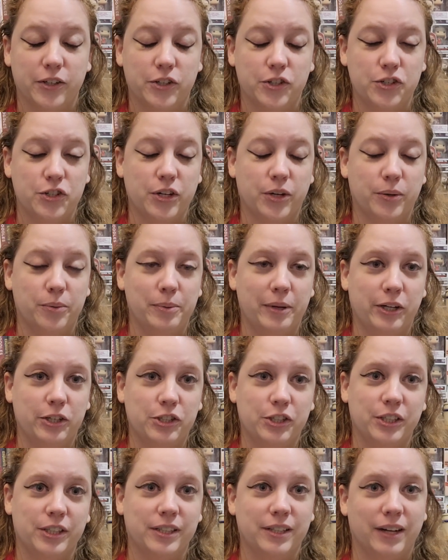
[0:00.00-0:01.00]
to show a
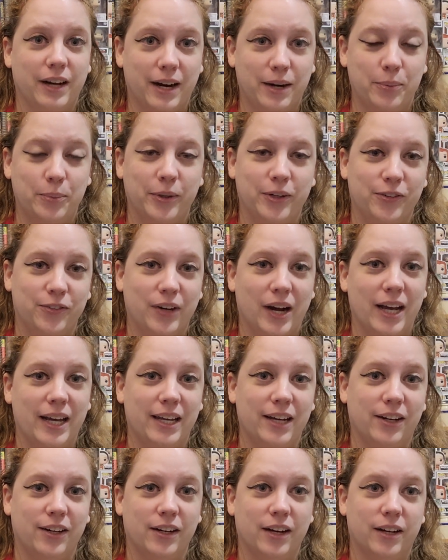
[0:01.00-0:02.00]
picture, I'll put it right
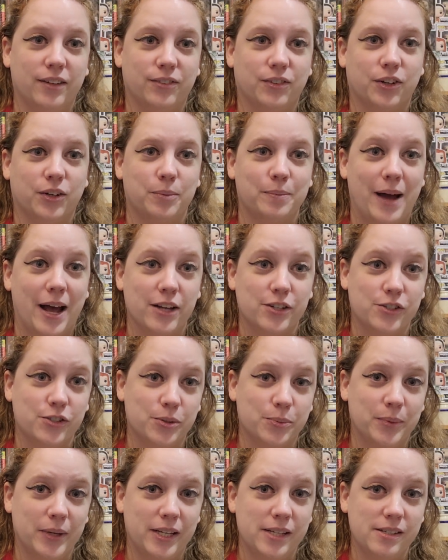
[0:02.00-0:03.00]
here, of her
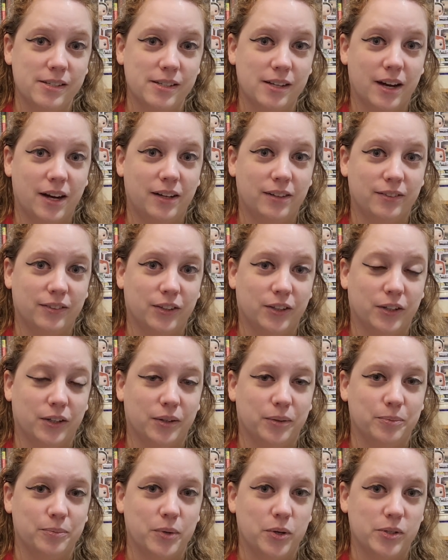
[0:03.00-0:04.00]
masterpiece, of her
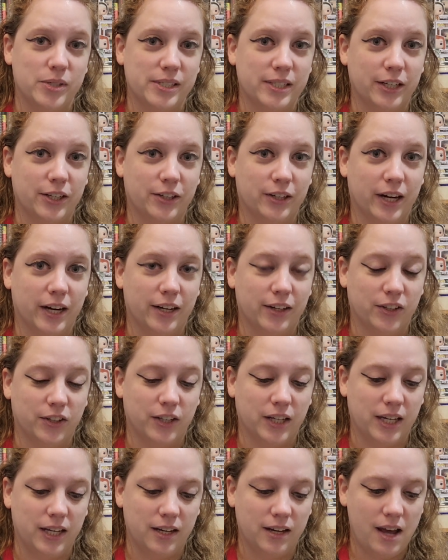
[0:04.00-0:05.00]
most decorated
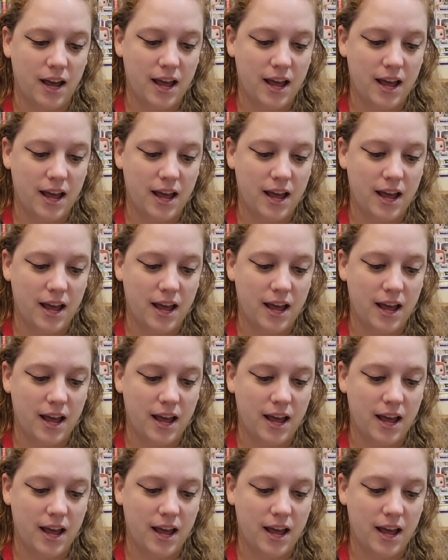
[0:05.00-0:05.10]
cookie.